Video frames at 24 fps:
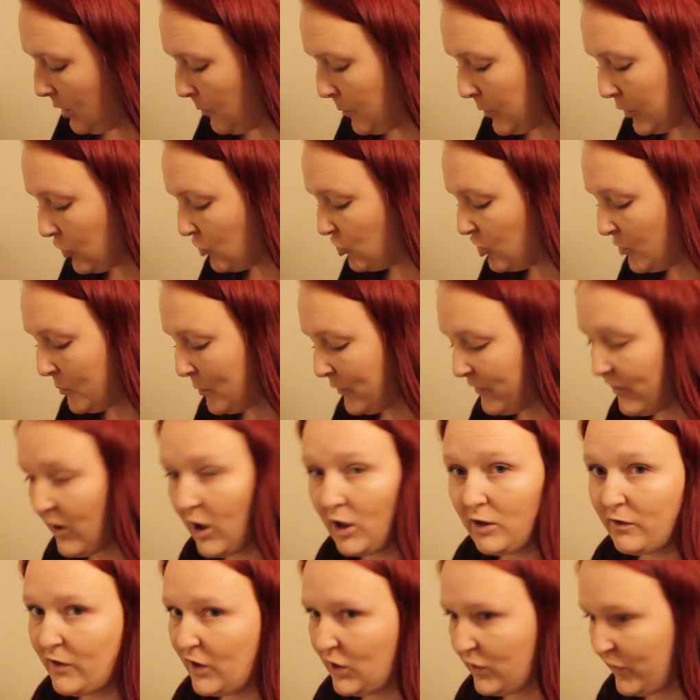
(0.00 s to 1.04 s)
because she
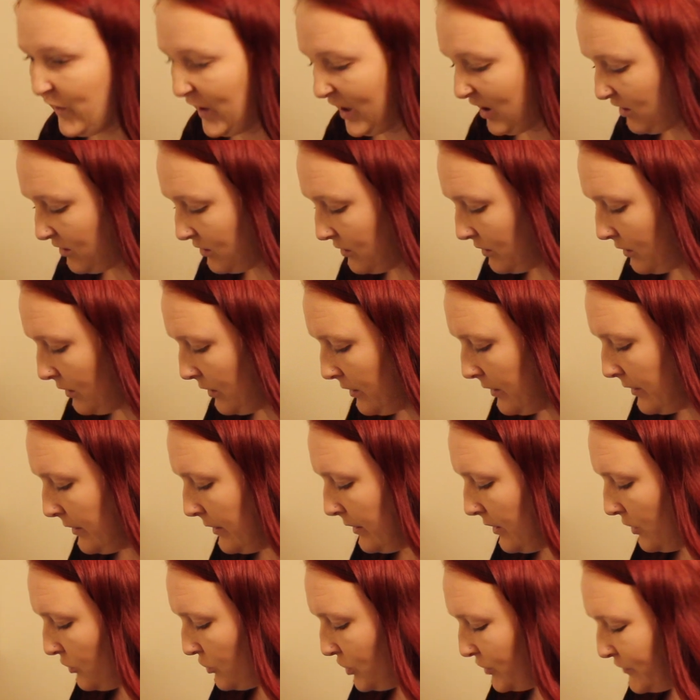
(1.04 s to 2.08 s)
prefers fish fingers.
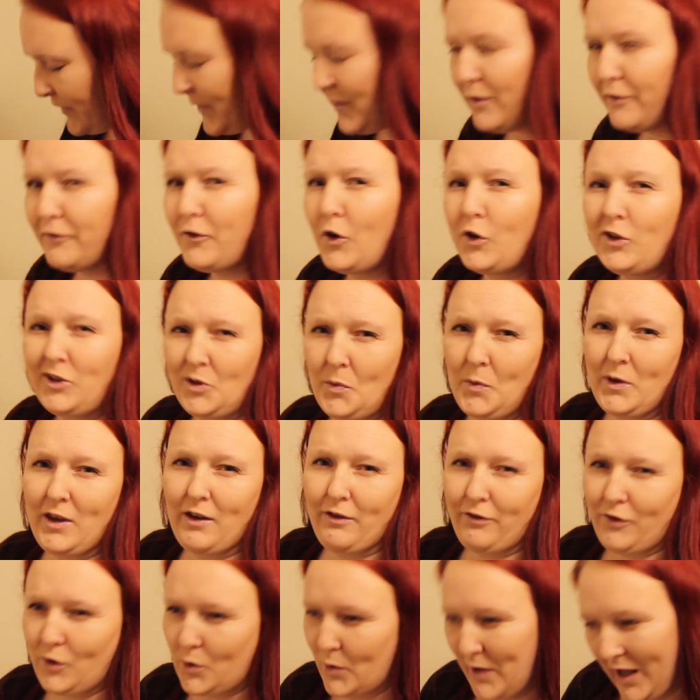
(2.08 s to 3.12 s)
She's very fussy with her
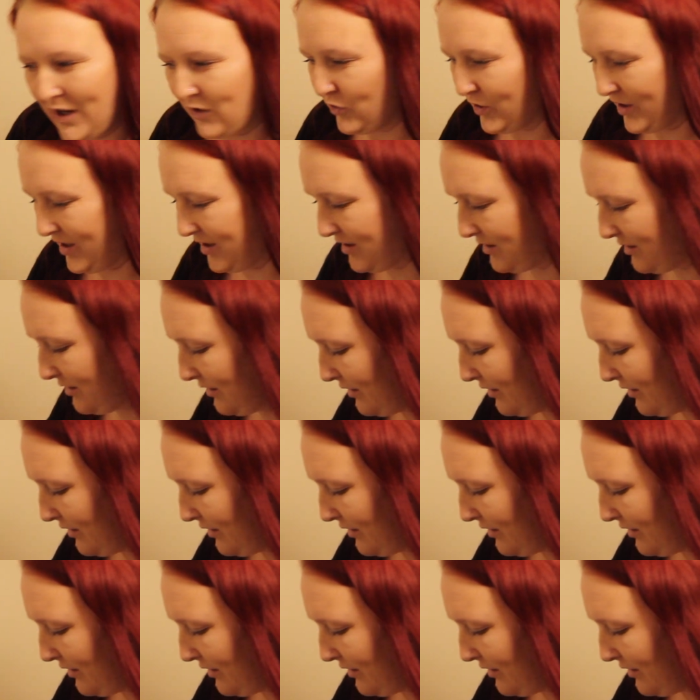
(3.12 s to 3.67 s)
food actually,